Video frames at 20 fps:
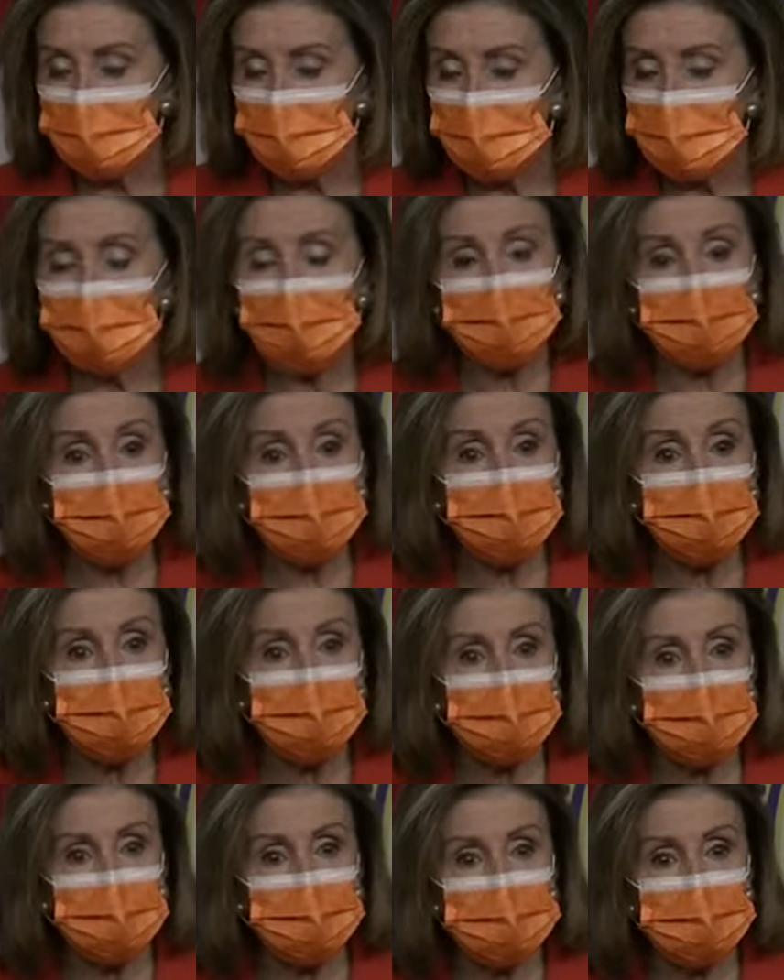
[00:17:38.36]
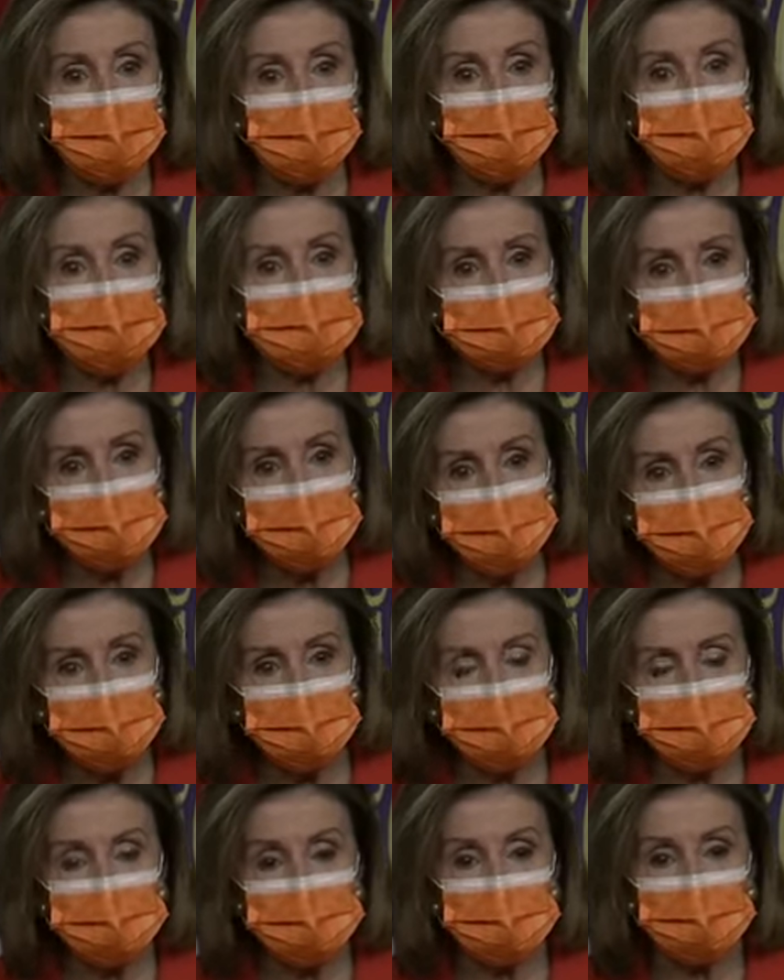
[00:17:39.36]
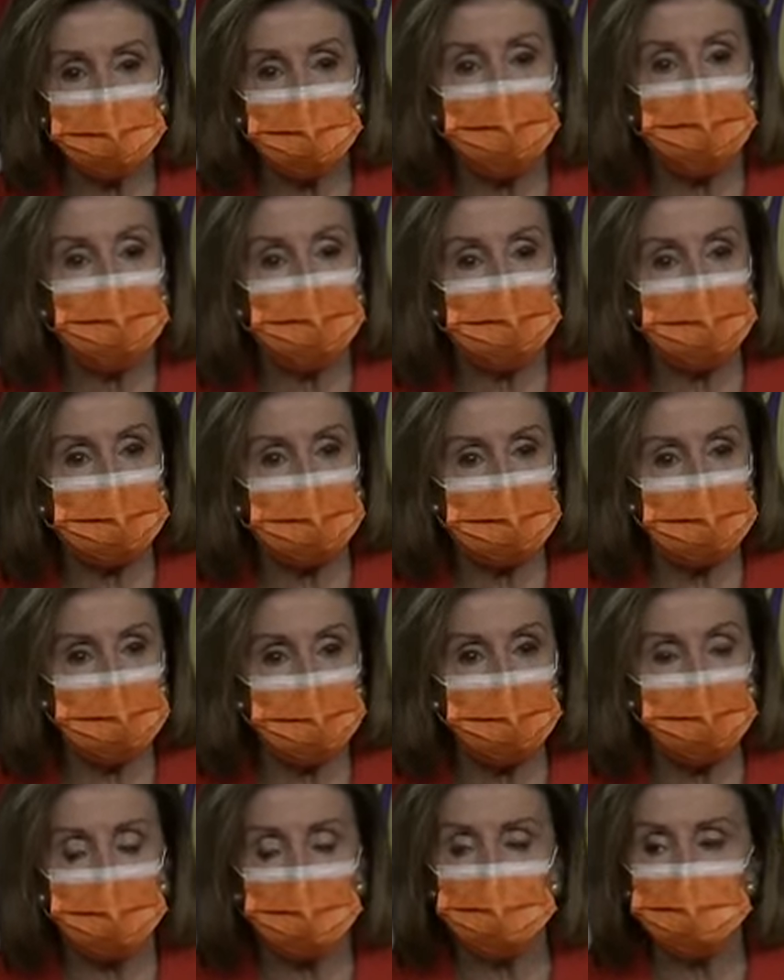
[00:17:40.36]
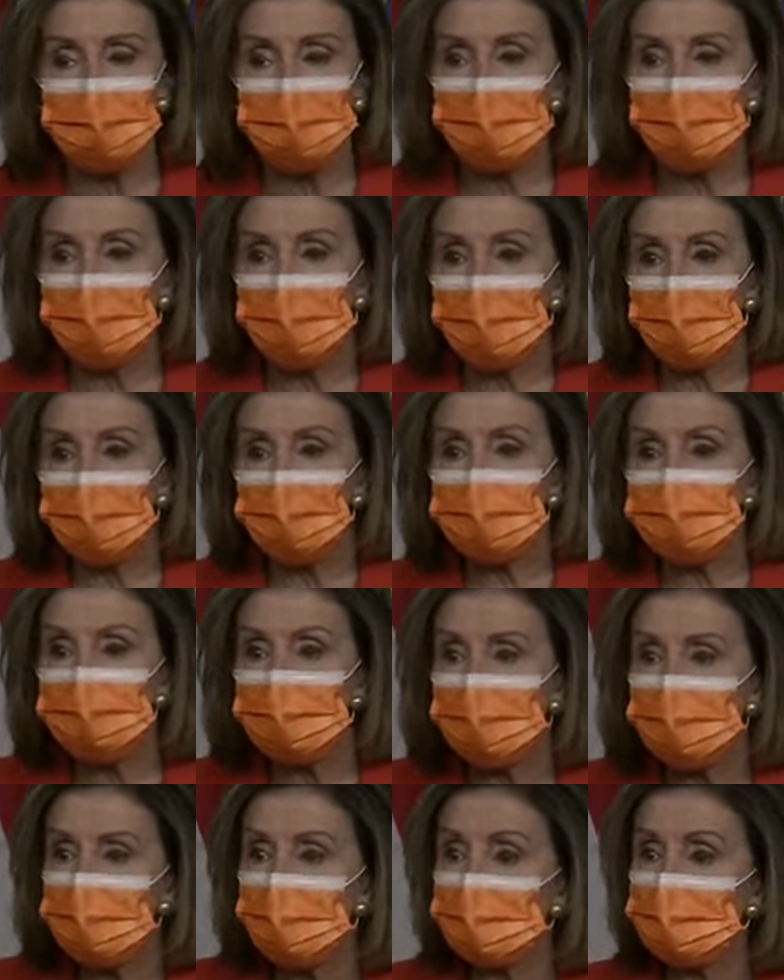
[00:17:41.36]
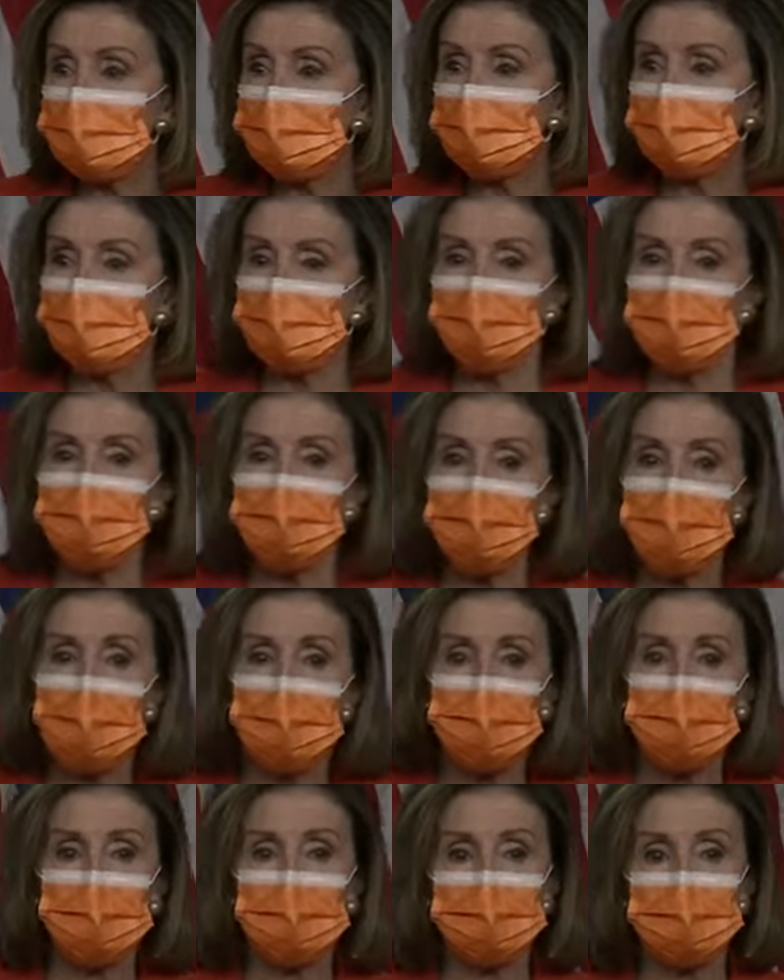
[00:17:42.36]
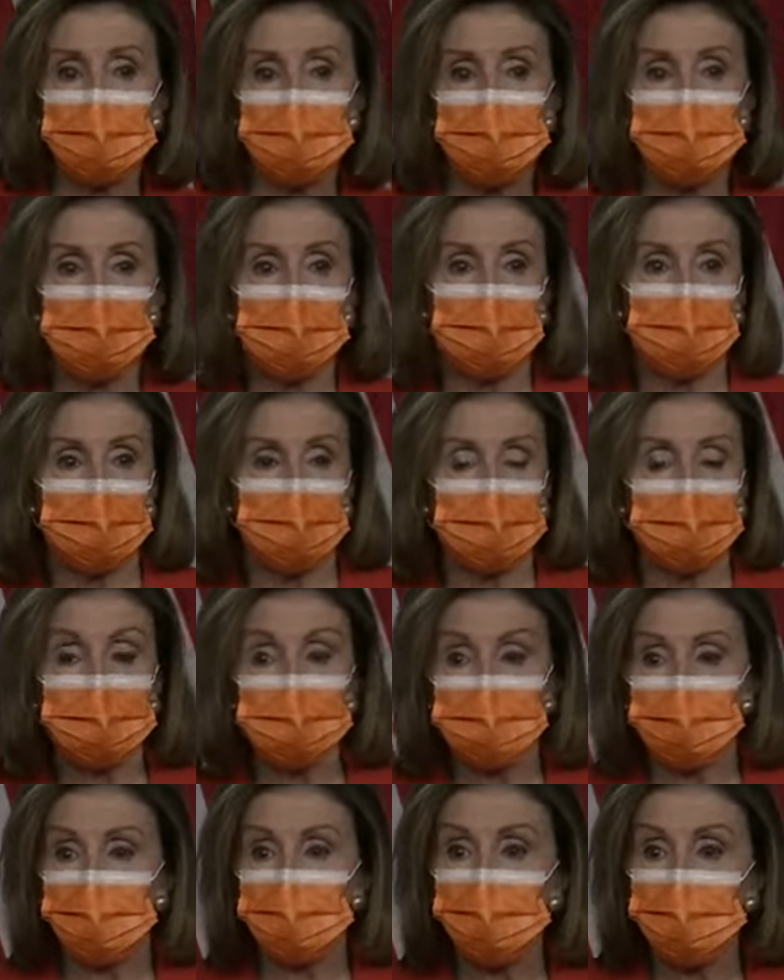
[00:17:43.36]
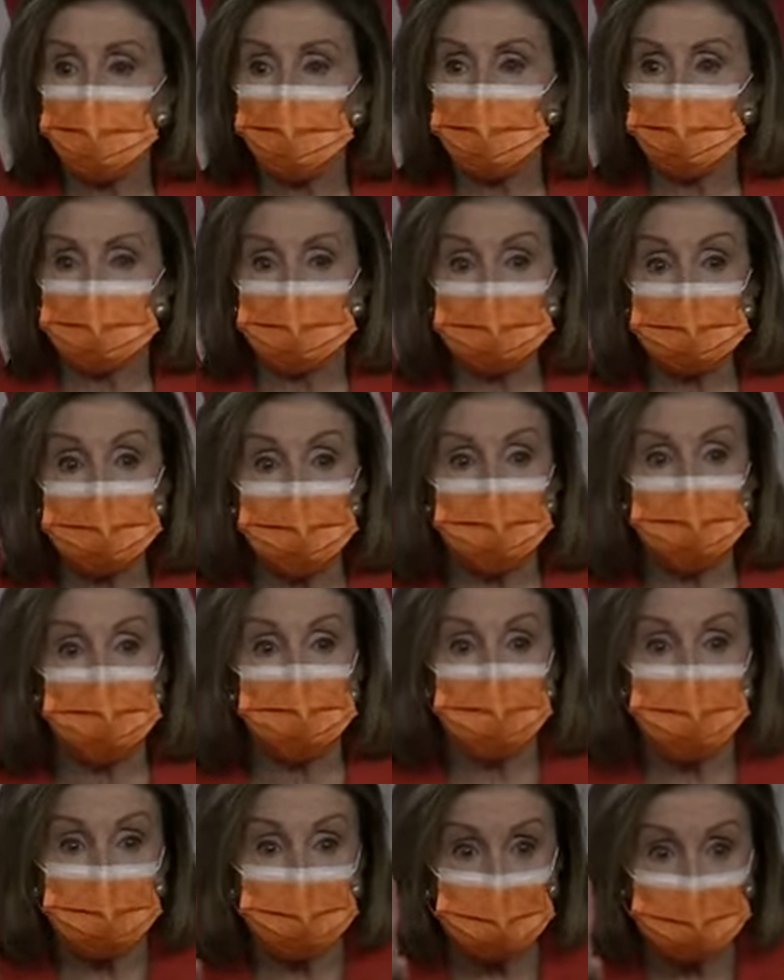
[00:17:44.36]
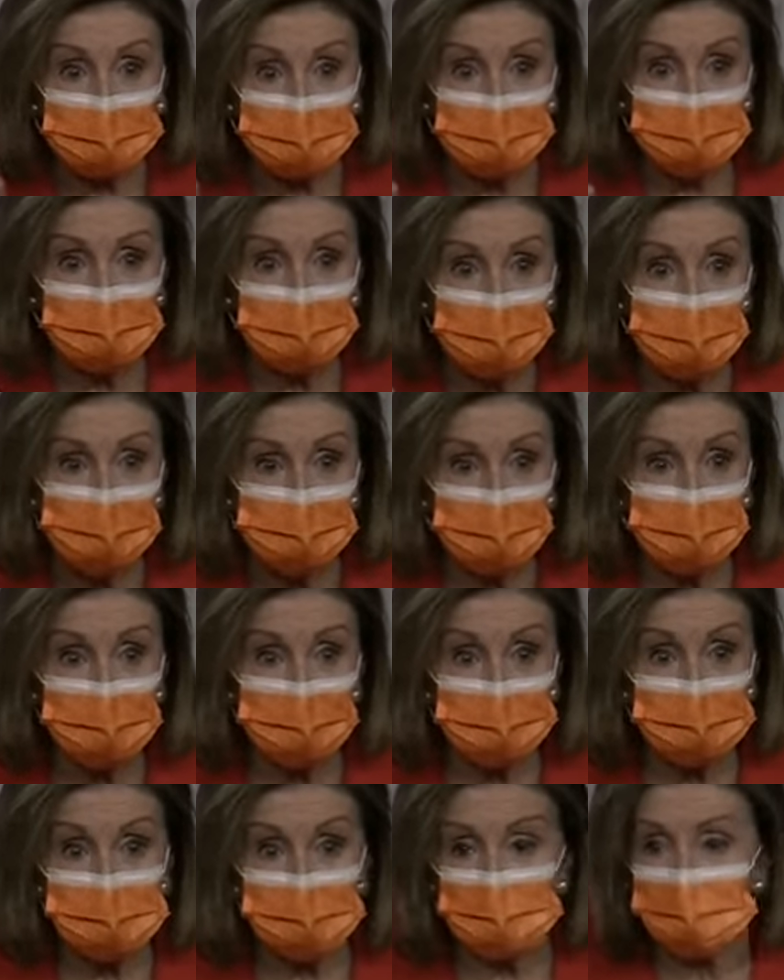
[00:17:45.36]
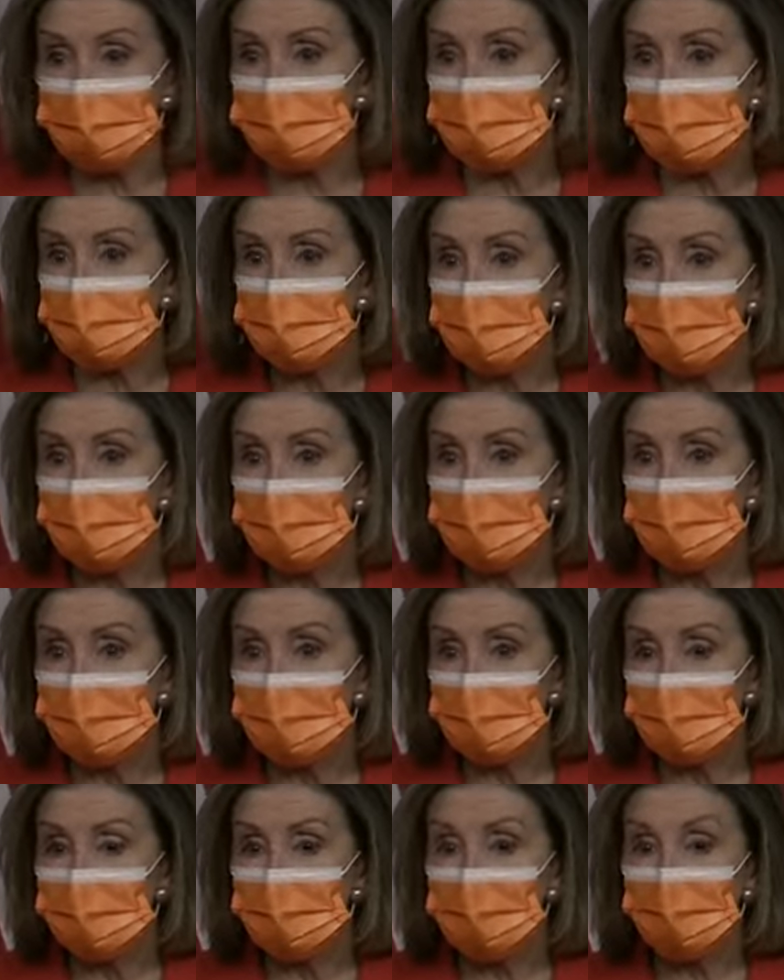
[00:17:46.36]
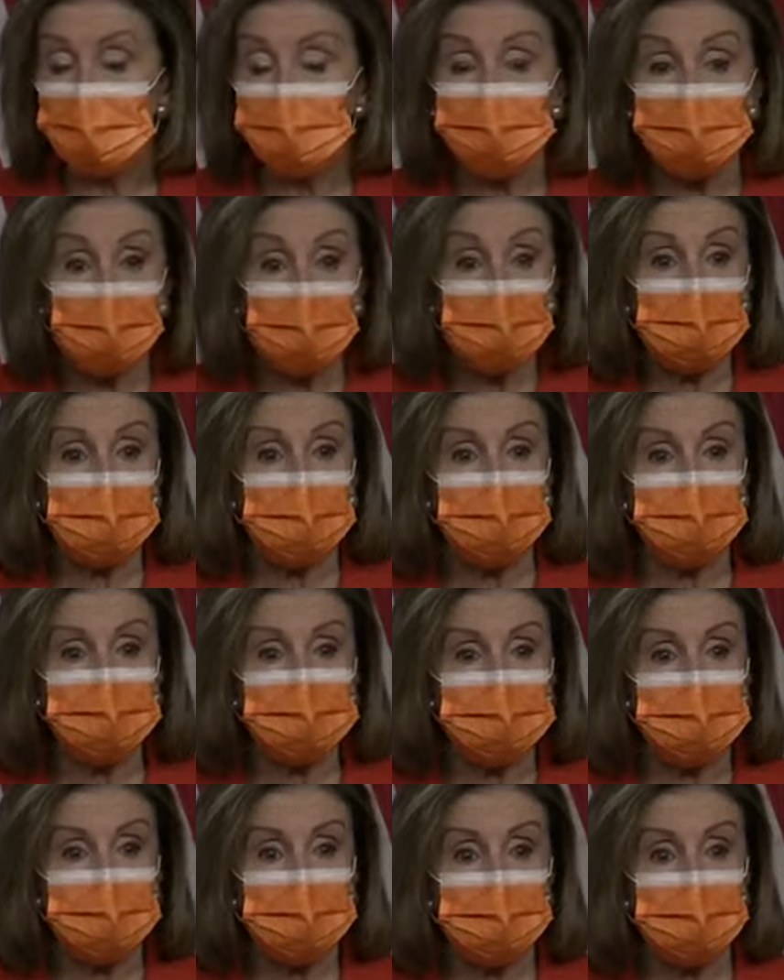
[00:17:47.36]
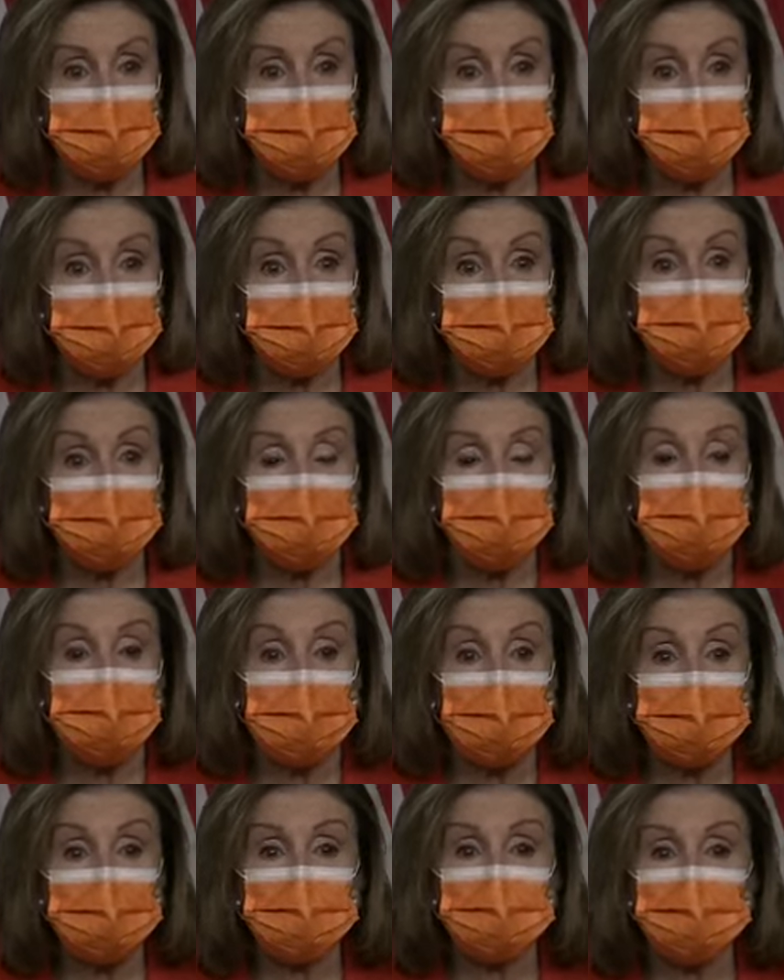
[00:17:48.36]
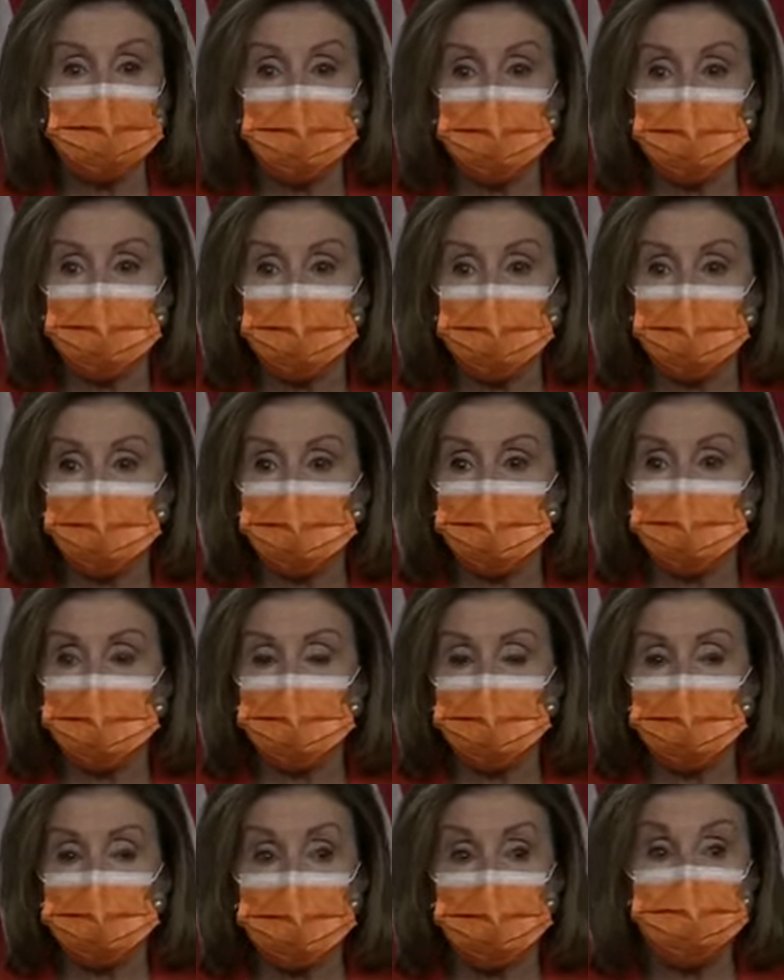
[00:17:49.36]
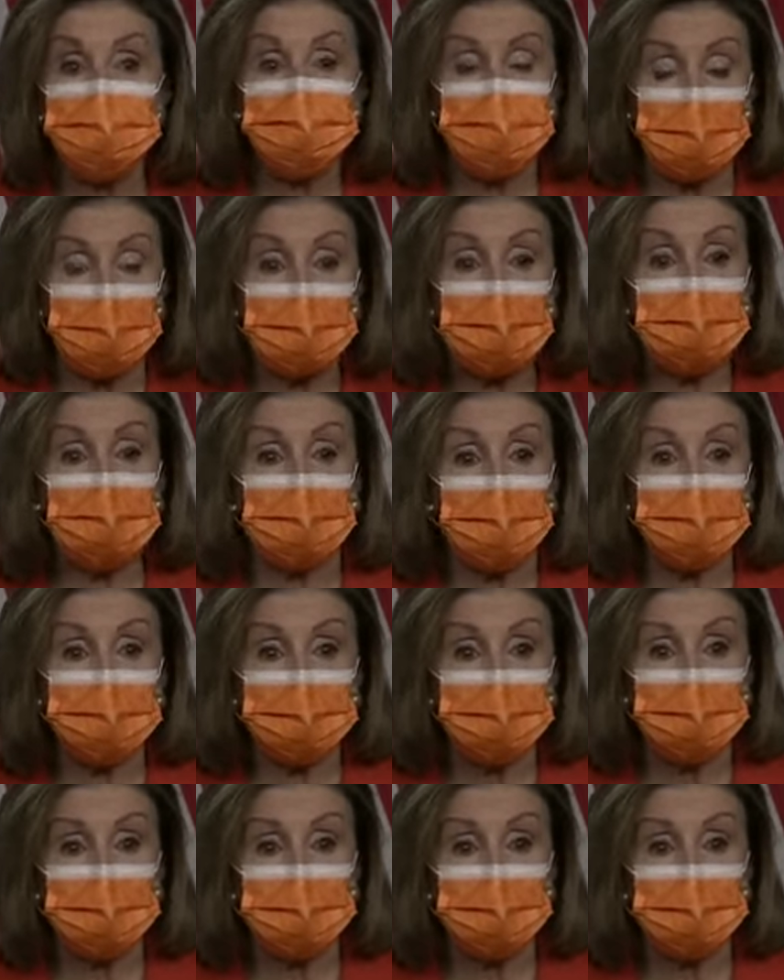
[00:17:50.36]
One of the things that was interesting on that trip was that a number of the people who were leaving for economic reasons were farmers, because the drought